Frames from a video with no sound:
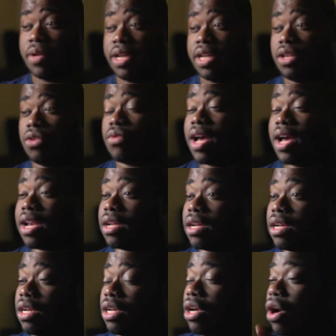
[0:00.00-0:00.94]
You gotta
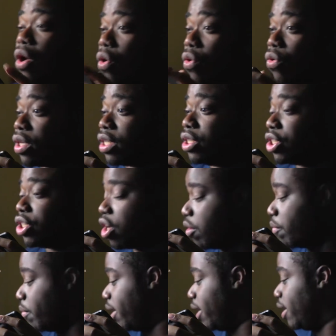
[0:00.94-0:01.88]
go to
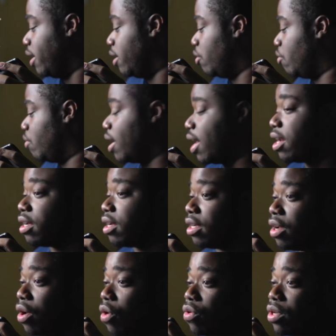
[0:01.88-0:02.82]
Germany. You gotta
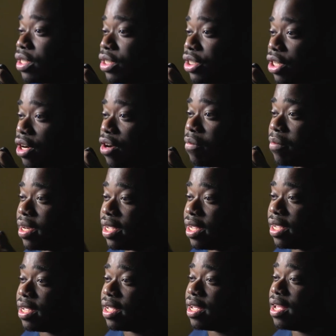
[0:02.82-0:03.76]
go to Germany.
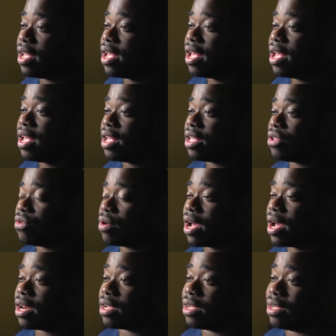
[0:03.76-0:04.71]
You
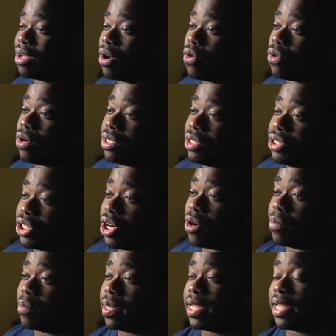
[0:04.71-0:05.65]
gotta go to
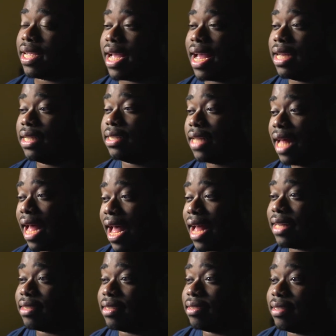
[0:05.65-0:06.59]
Germany. And
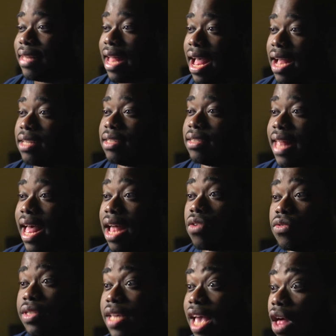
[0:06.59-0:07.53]
that'll
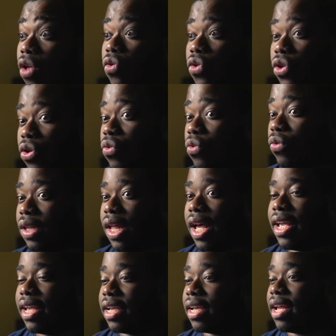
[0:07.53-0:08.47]
tell you,
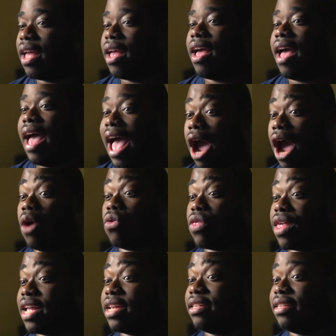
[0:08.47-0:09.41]
like, how they
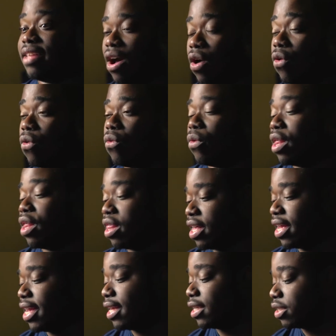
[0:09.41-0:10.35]
dealt with the
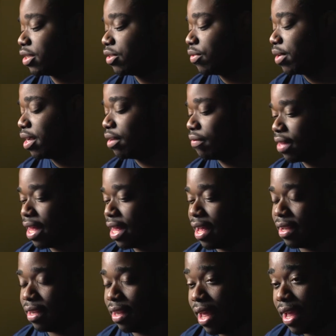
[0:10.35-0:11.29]
history of that.
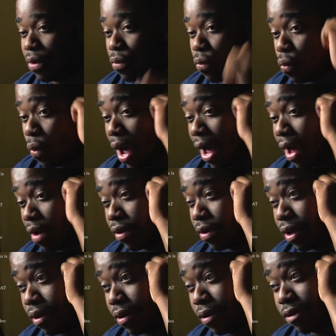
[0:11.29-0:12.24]
Like, wow,
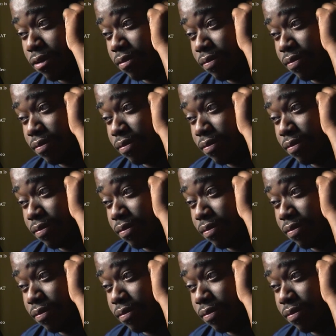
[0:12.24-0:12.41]
yo.